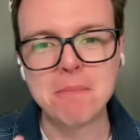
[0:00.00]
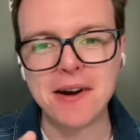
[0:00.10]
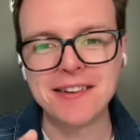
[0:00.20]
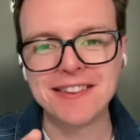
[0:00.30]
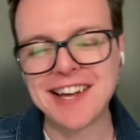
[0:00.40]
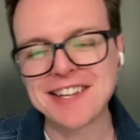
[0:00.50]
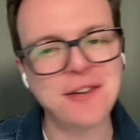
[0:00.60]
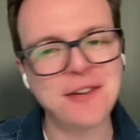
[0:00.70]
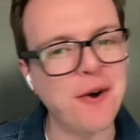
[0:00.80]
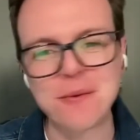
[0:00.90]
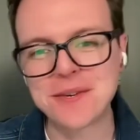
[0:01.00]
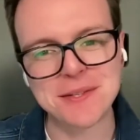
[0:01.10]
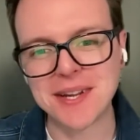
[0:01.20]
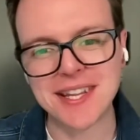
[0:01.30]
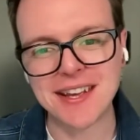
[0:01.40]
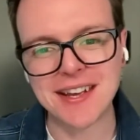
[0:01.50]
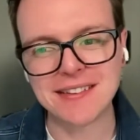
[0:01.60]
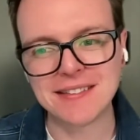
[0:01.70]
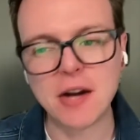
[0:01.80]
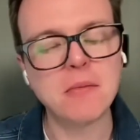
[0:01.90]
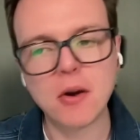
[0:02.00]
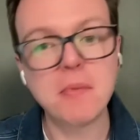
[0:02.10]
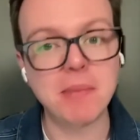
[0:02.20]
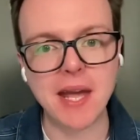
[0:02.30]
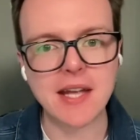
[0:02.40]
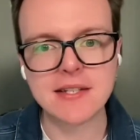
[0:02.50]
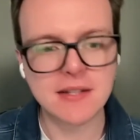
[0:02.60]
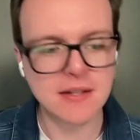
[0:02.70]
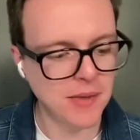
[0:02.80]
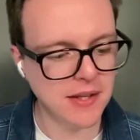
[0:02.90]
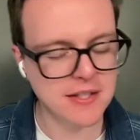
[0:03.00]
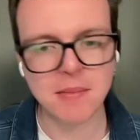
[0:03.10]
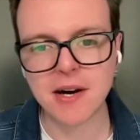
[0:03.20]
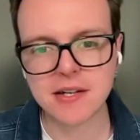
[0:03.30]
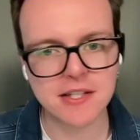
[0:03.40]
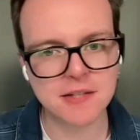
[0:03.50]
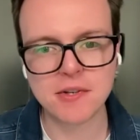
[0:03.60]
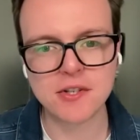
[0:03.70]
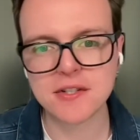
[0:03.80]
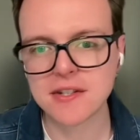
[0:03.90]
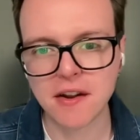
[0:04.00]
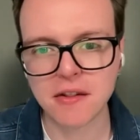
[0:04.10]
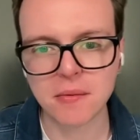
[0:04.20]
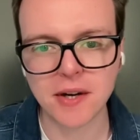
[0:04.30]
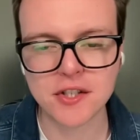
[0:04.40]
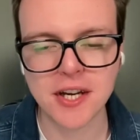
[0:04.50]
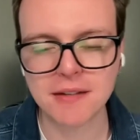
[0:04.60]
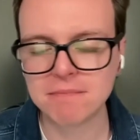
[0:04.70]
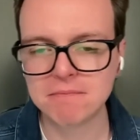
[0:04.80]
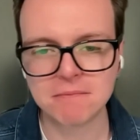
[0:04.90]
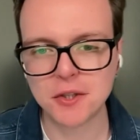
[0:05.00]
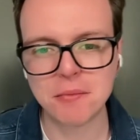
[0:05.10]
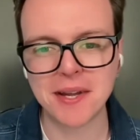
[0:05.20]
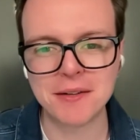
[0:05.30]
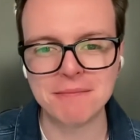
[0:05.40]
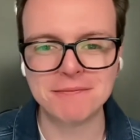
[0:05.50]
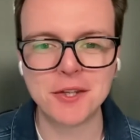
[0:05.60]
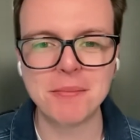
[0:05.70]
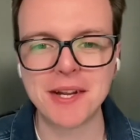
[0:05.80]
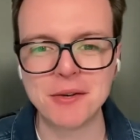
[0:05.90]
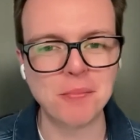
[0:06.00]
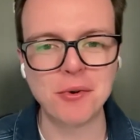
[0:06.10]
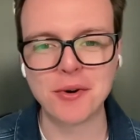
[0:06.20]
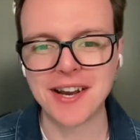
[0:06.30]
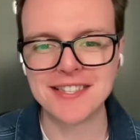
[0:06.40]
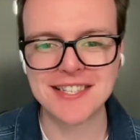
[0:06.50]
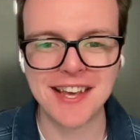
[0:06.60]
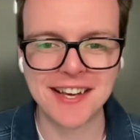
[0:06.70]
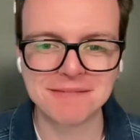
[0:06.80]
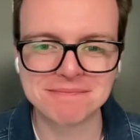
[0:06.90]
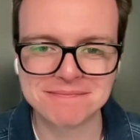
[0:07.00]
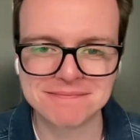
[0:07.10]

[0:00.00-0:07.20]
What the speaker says: But that's not always the way that, or maybe it is the way that some artists produce their other work, Jen. You might know more into that.